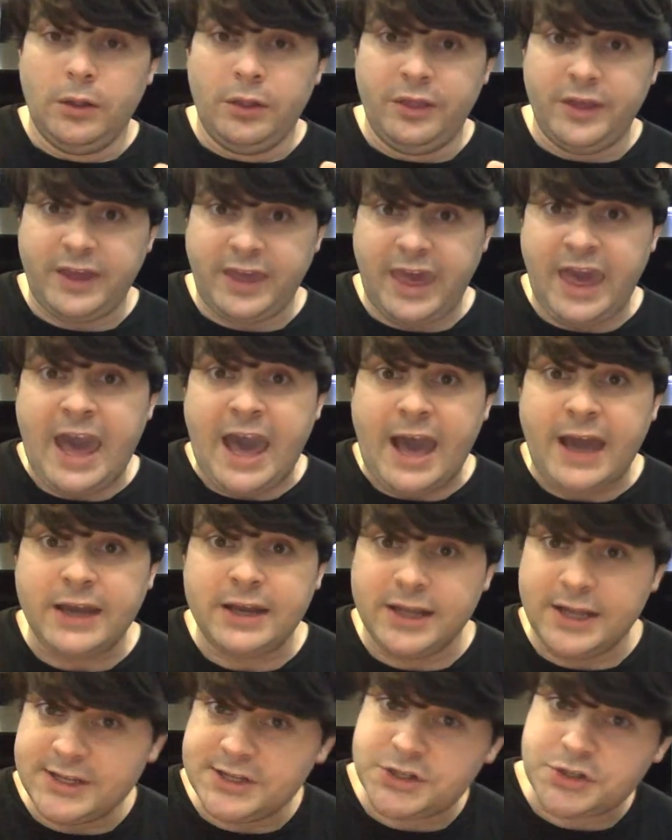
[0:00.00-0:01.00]
The
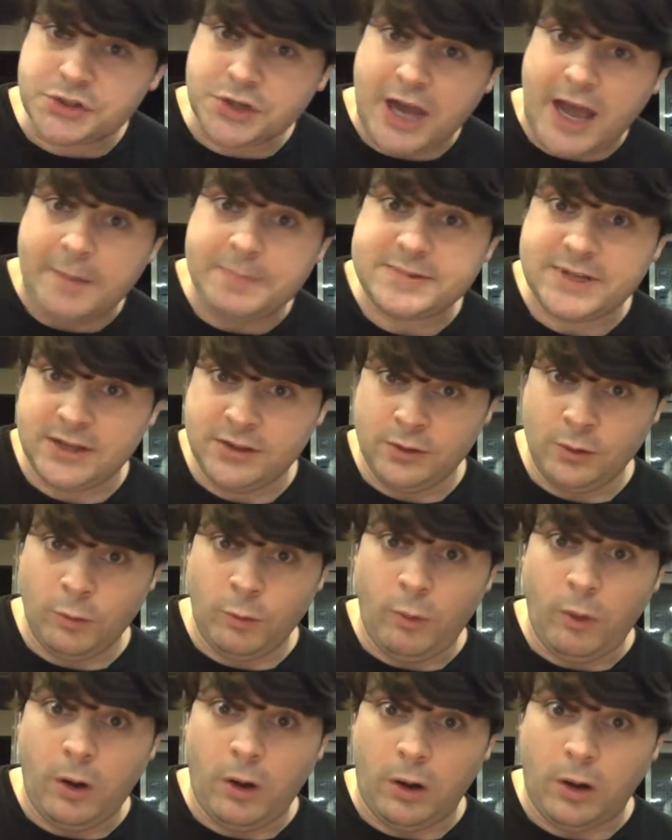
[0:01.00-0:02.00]
cat is trapped in the
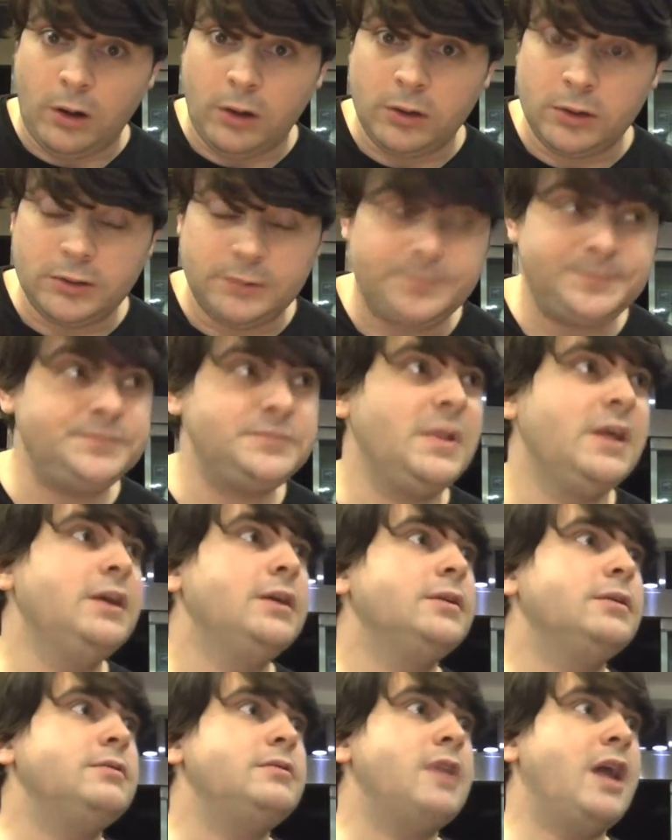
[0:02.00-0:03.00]
wall.
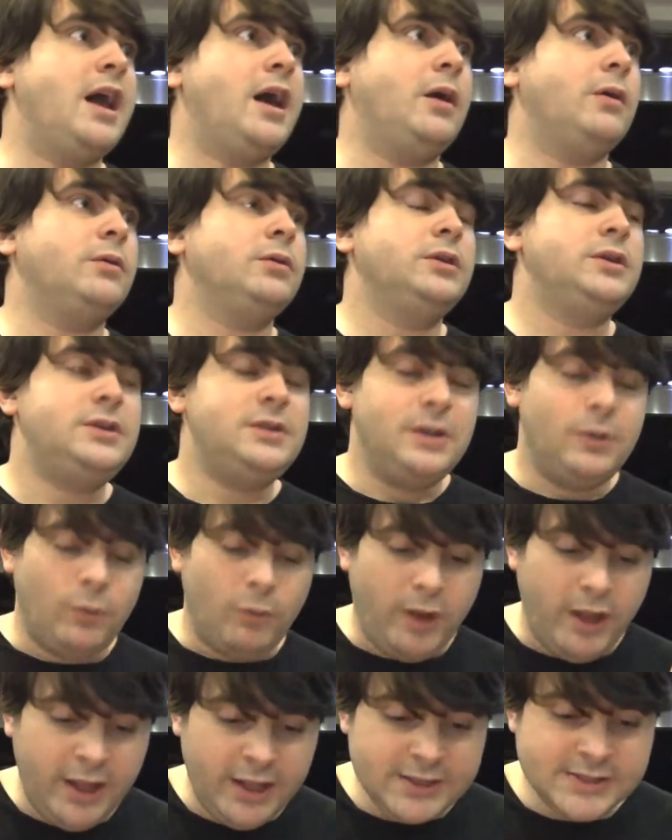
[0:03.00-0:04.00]
Now,
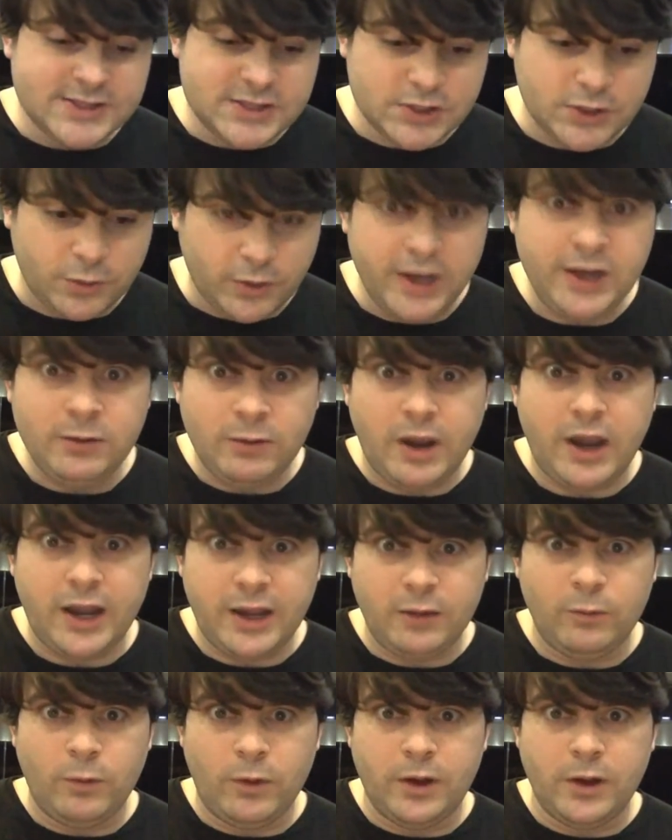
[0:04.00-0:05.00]
in
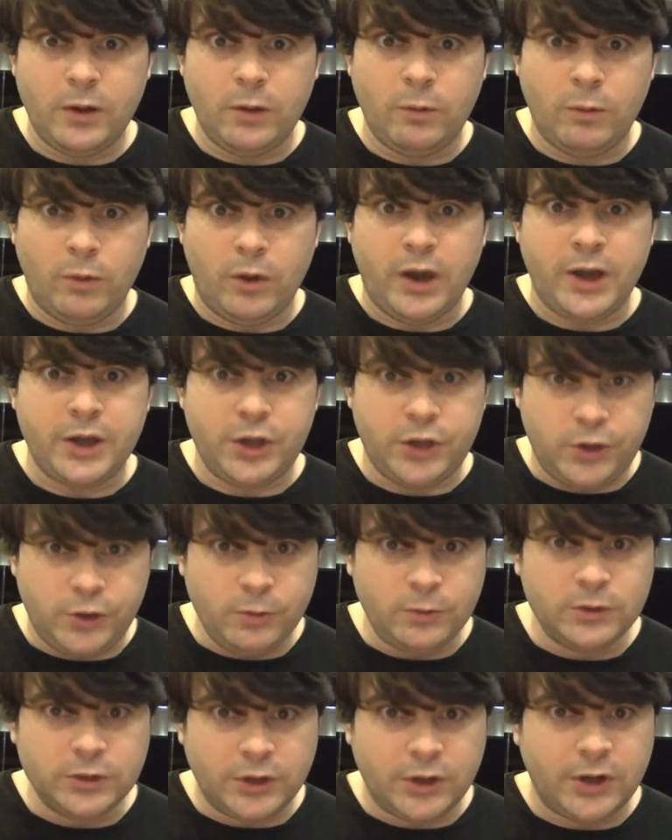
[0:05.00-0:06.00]
Screenwriting 101,
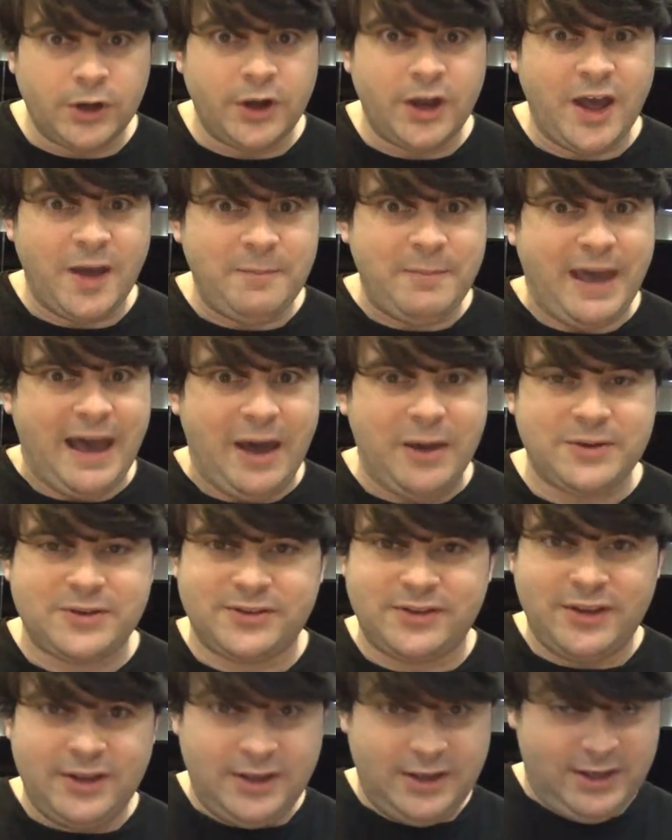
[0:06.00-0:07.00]
you learn
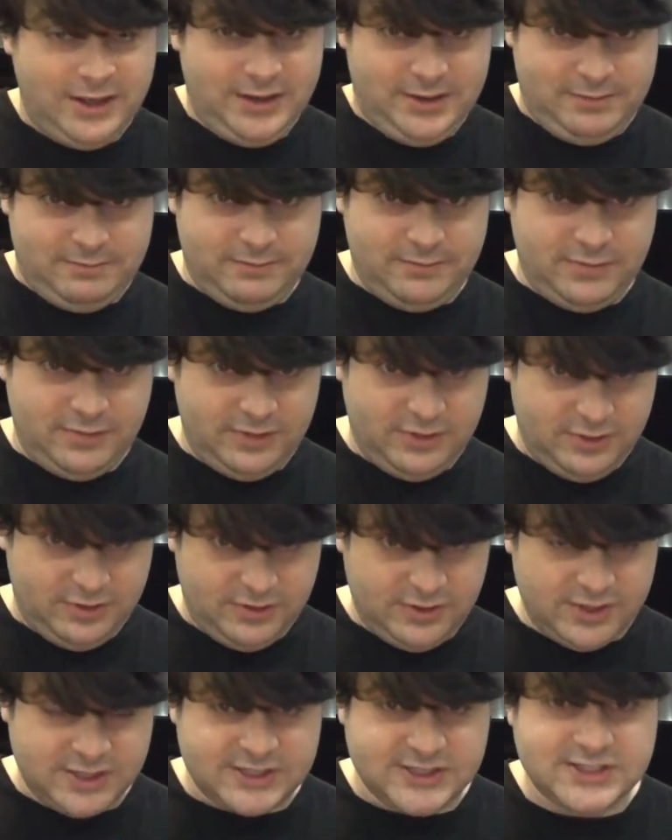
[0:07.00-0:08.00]
about
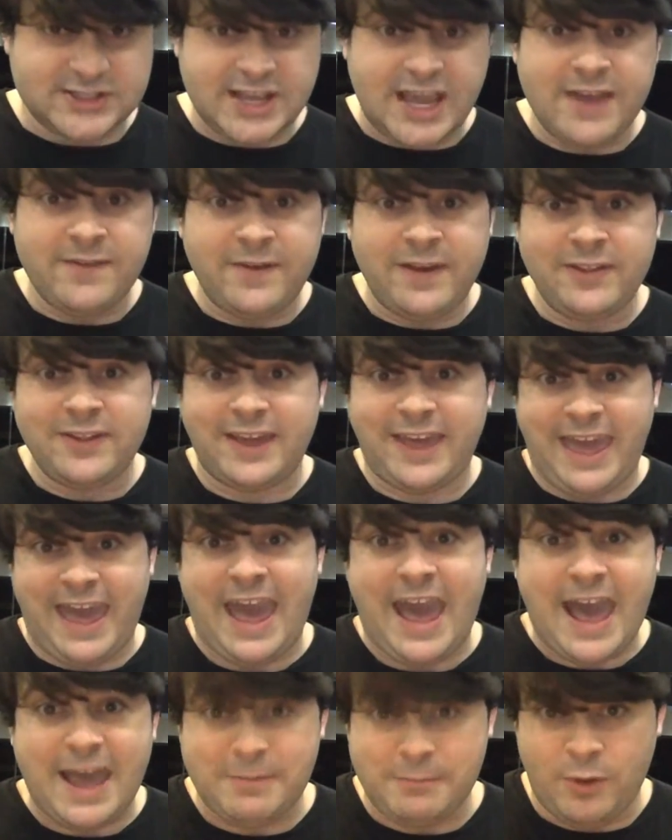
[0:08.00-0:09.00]
the saving the
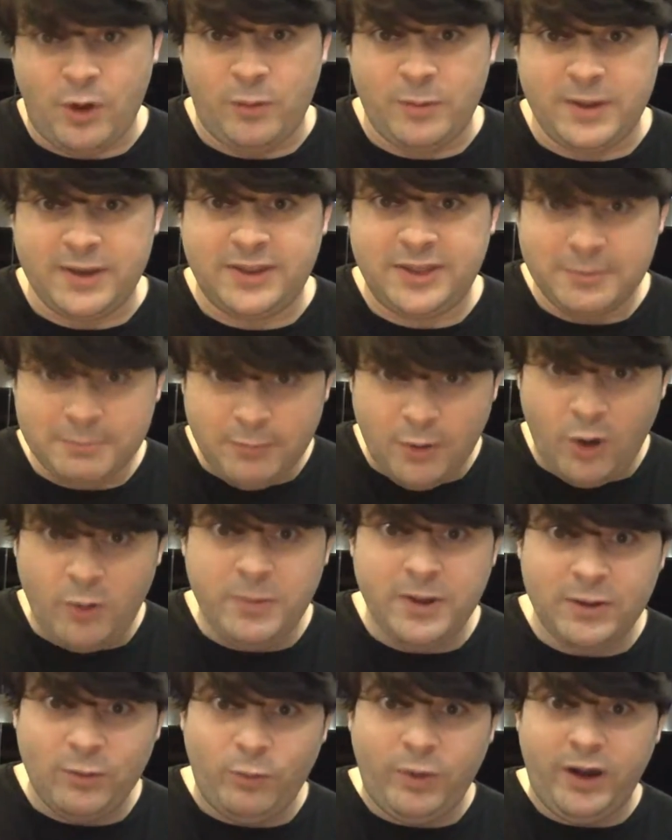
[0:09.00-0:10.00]
cat moment, the
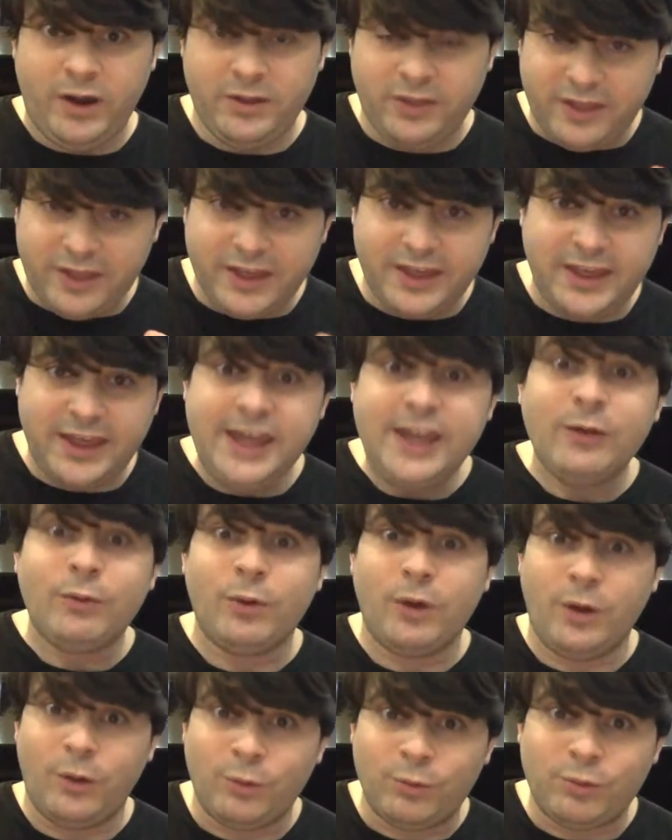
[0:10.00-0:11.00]
moment where the
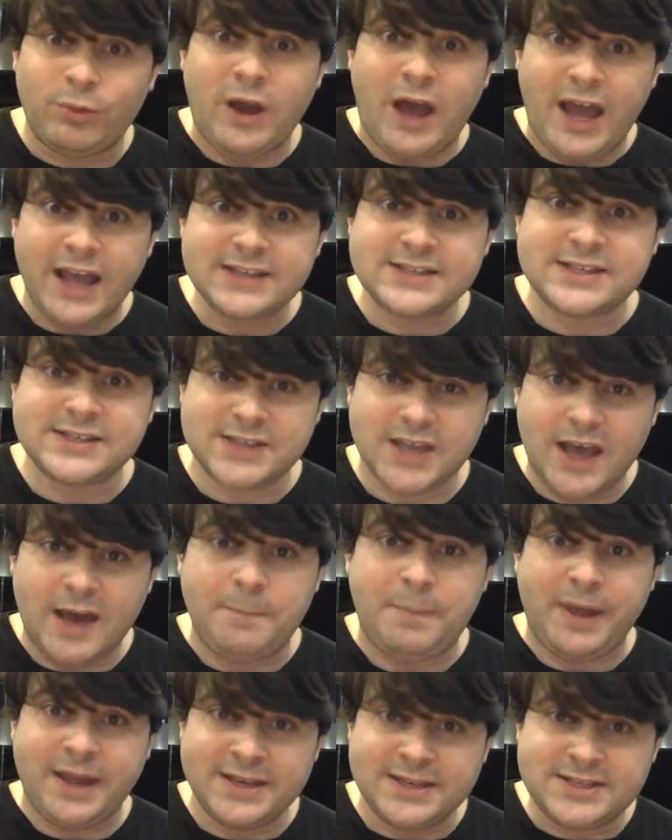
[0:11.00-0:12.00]
hero rises
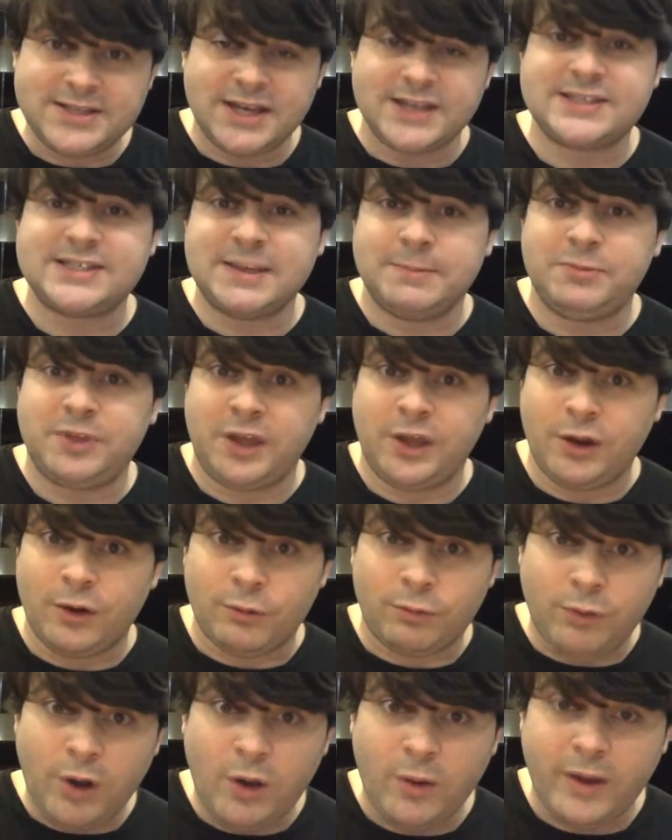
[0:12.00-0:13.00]
up and does something
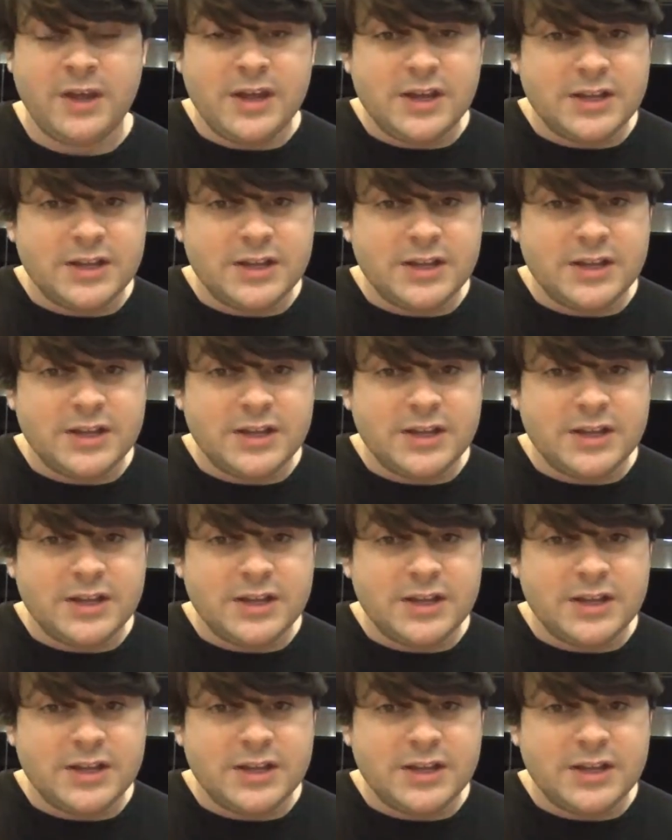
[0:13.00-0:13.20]
heroic